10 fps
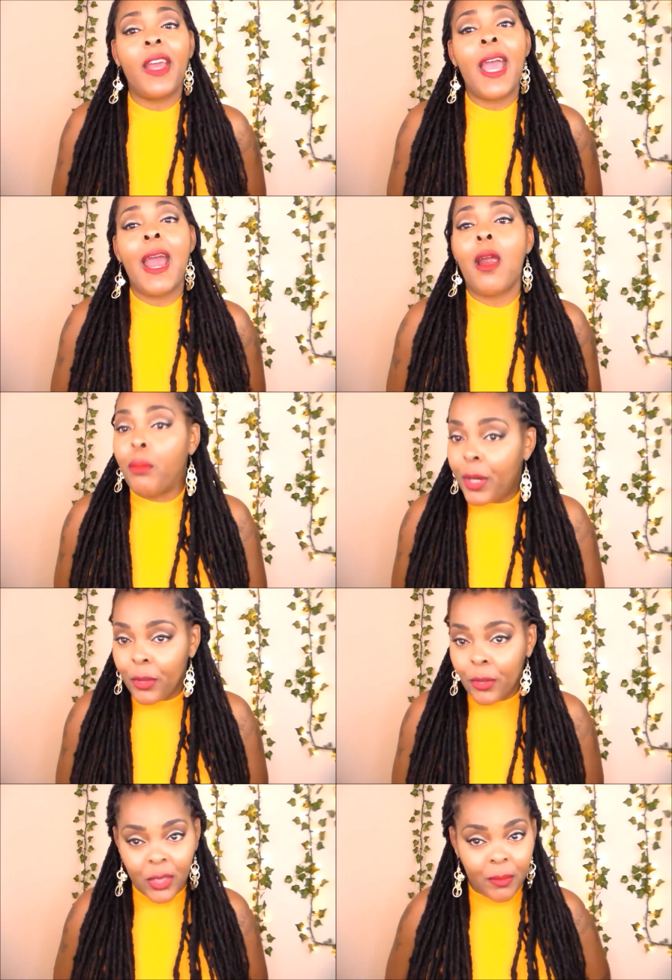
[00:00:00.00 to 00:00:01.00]
your hair a
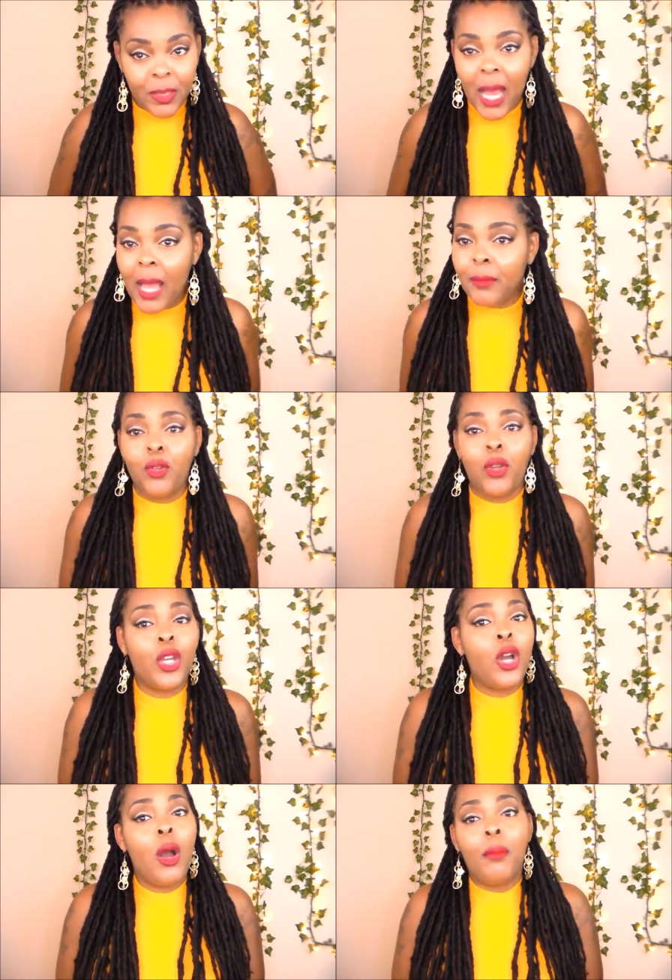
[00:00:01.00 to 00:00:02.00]
breather sometimes. You
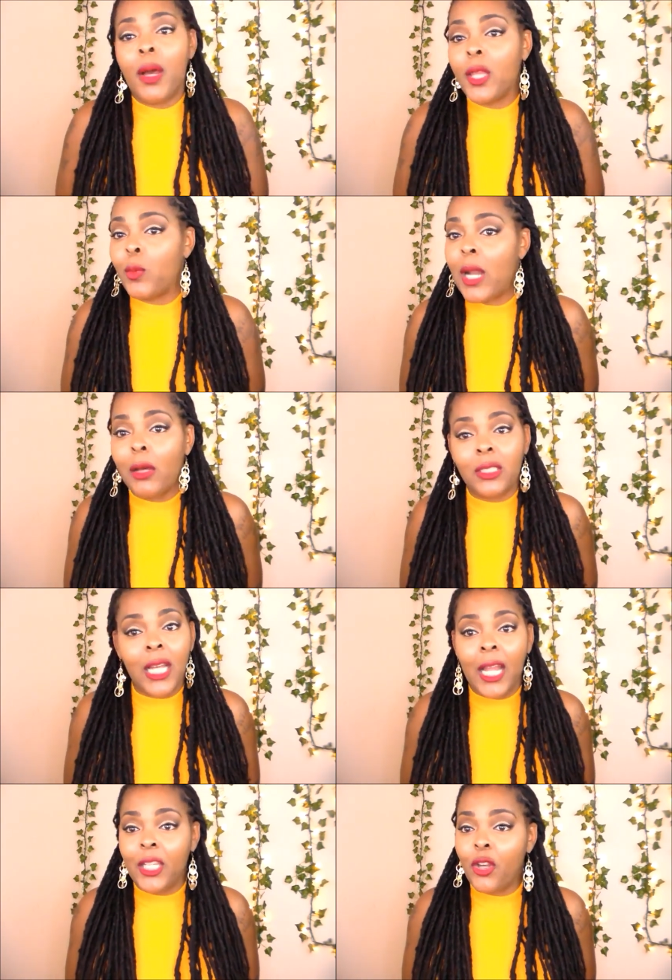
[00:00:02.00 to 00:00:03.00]
can go a month without
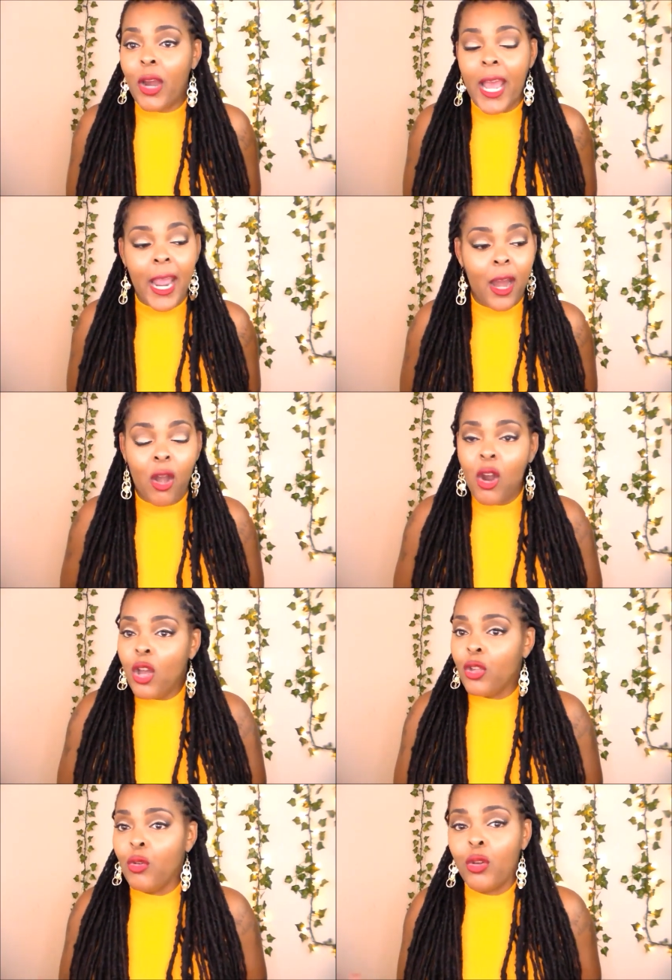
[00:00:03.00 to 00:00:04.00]
styling your hair.
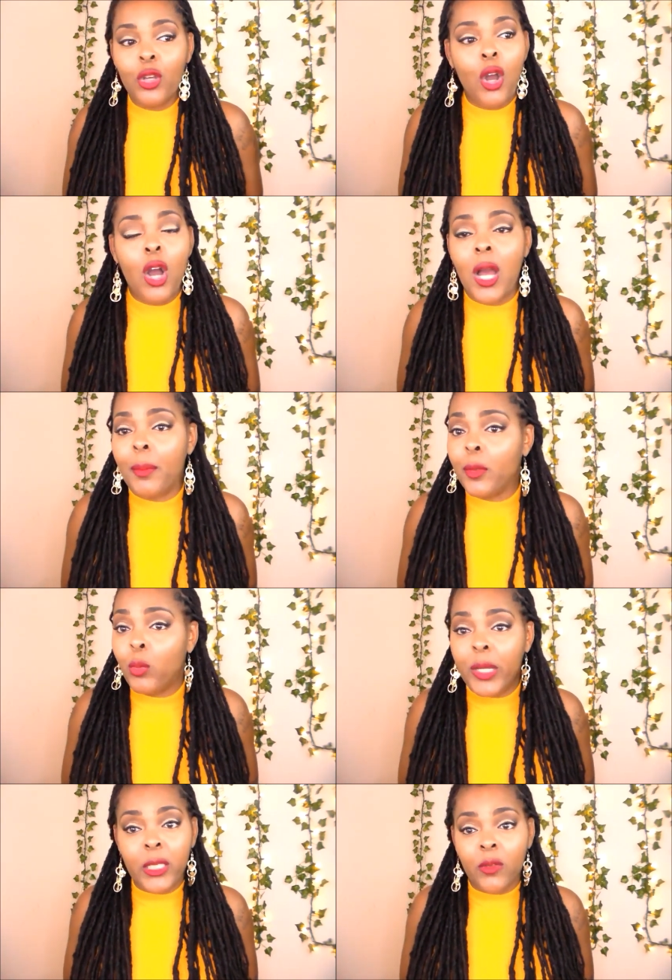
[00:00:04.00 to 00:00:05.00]
You can go a couple of
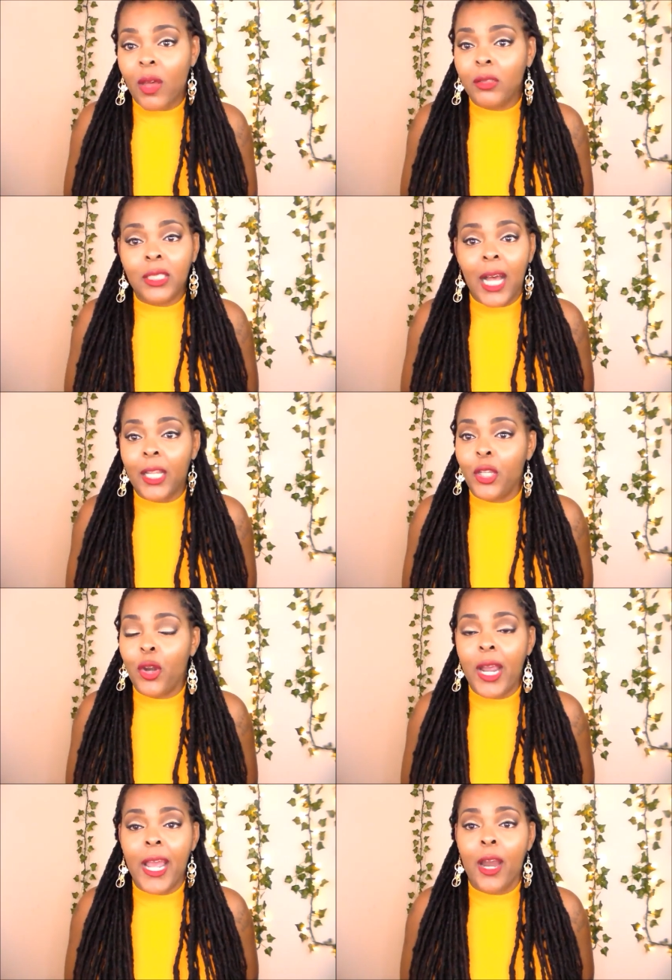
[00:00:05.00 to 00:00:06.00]
weeks without styling
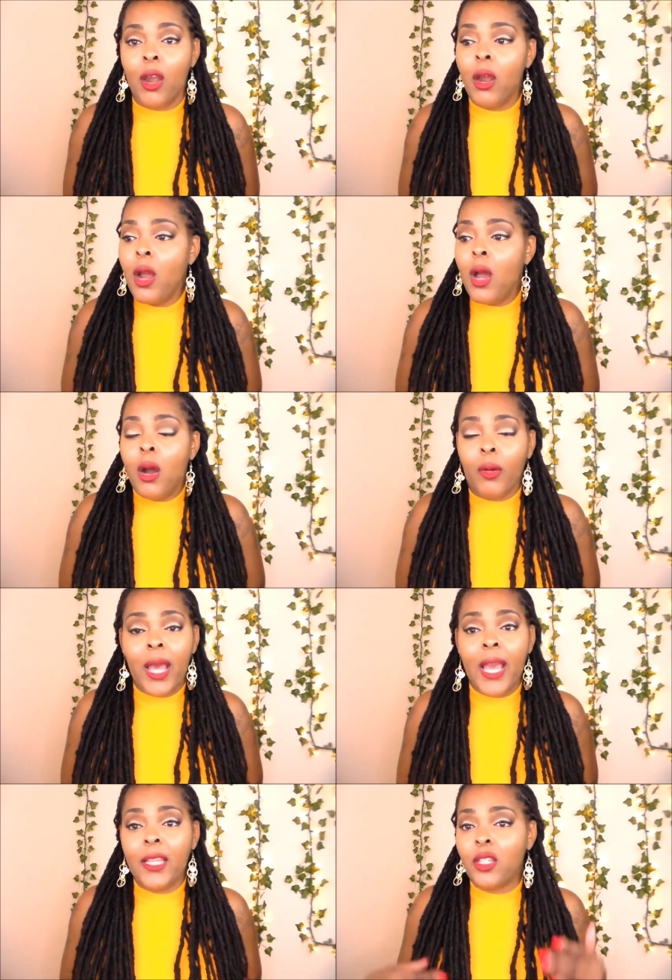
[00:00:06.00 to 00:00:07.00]
your hair.
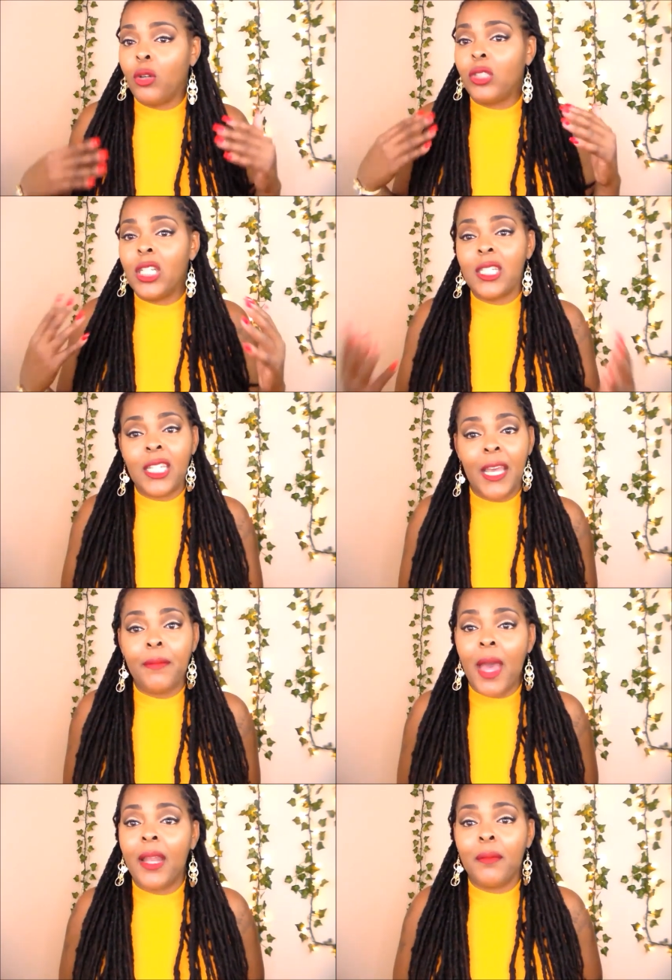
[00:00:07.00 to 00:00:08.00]
Okay, so just keep
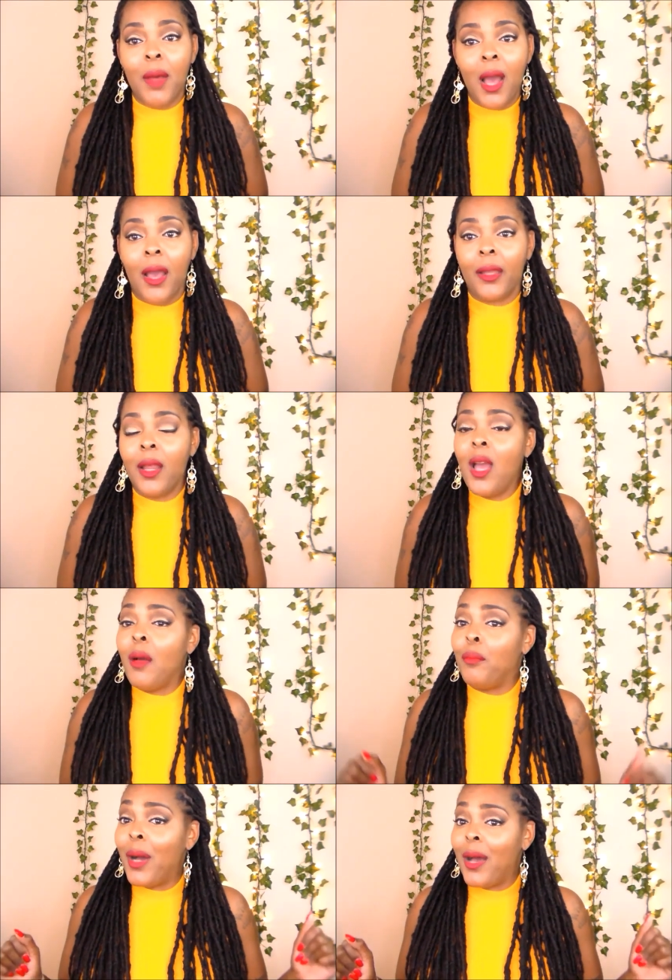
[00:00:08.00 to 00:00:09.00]
that in mind.
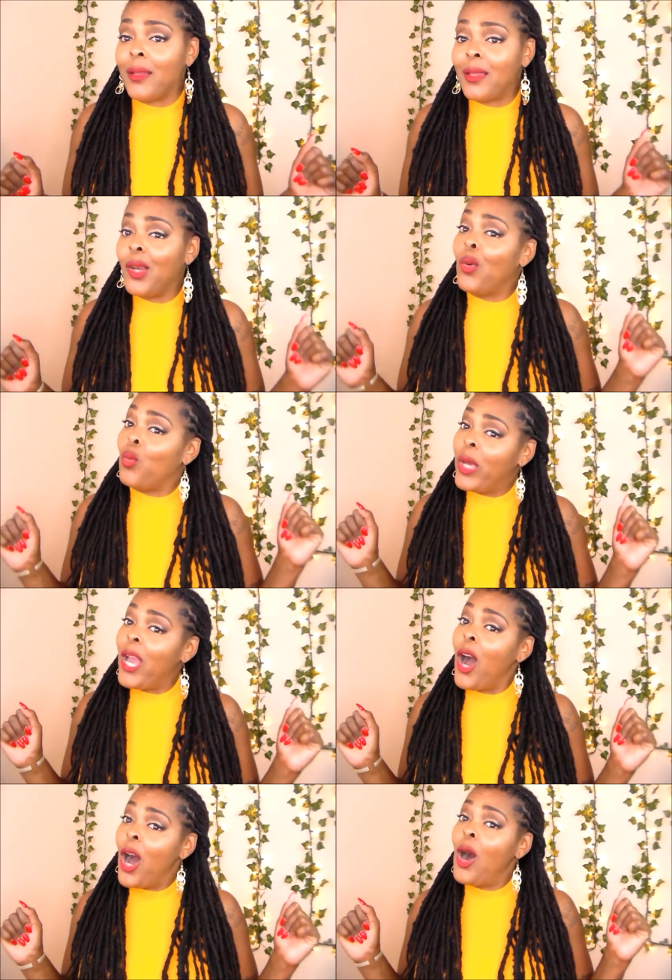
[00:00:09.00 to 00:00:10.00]
But we
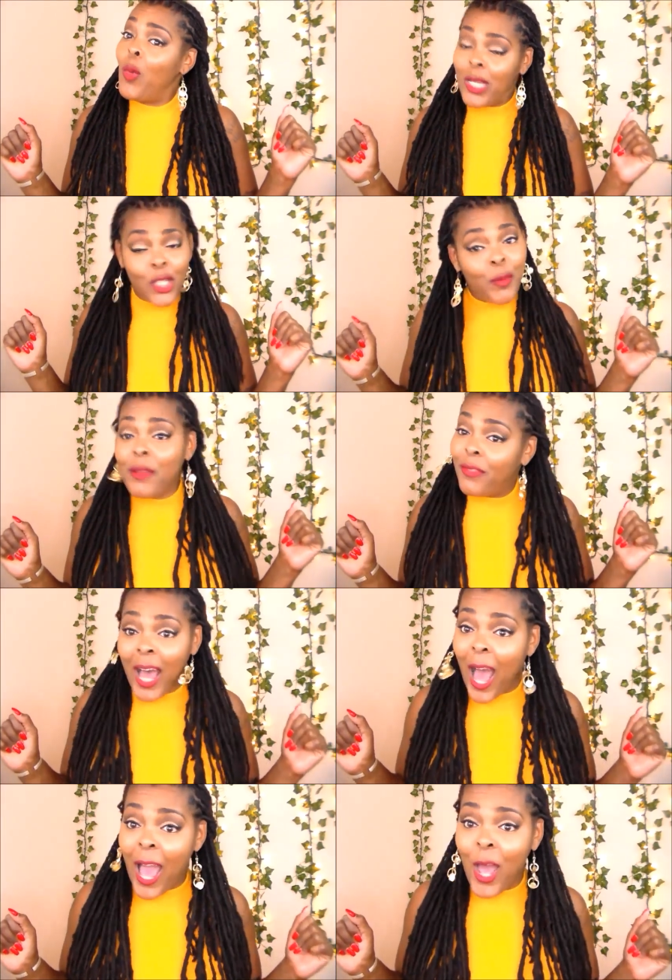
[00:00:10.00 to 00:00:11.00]
all want to be
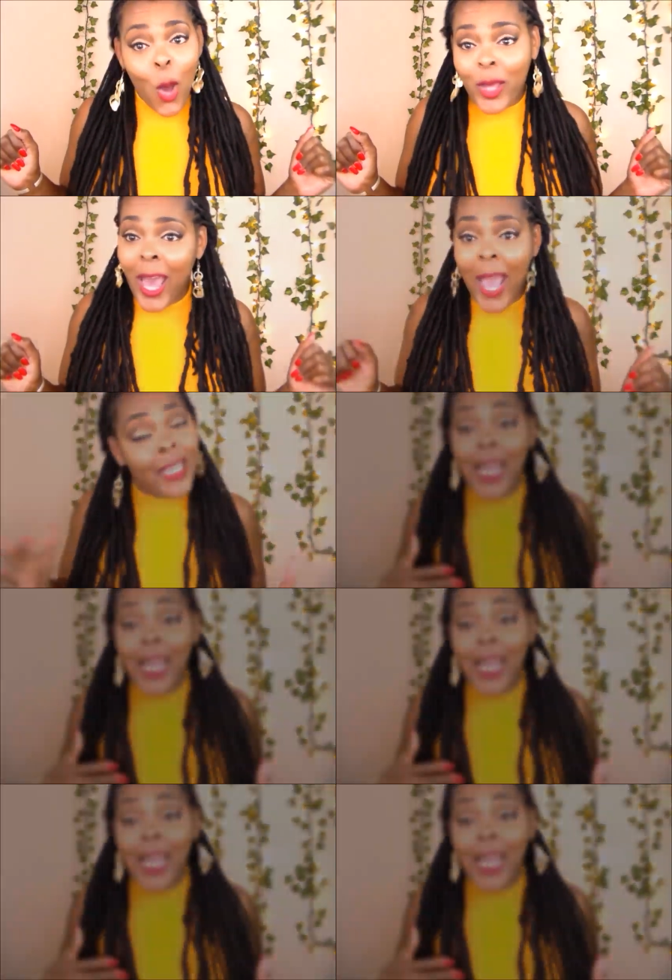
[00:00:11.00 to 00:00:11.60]
fly, okay? Because